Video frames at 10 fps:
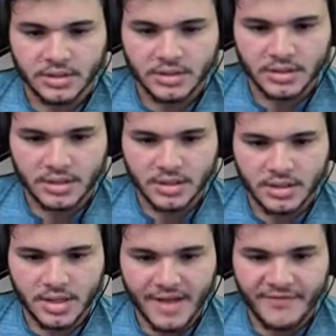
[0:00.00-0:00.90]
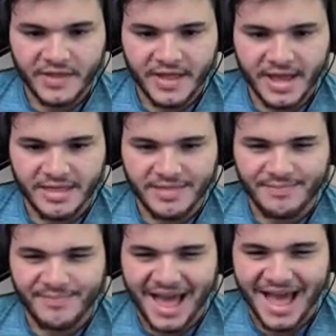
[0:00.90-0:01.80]
Uh, I feel like
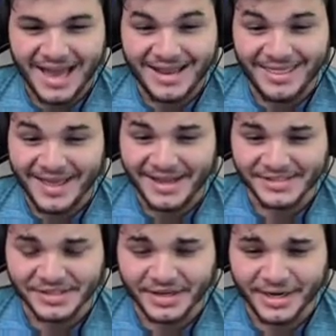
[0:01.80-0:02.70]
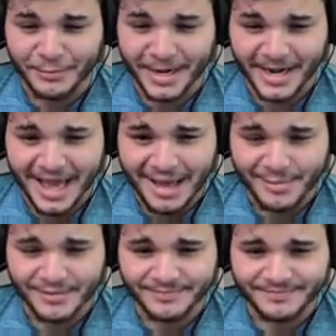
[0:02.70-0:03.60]
bad things are getting ready to
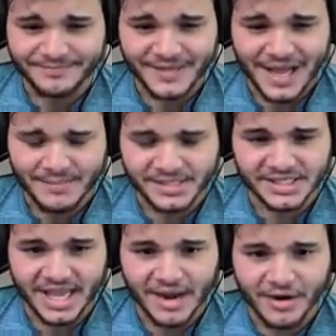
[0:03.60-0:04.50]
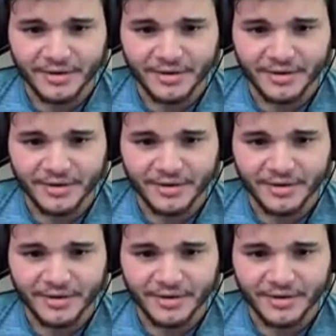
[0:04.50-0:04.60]
happen. I'm scared.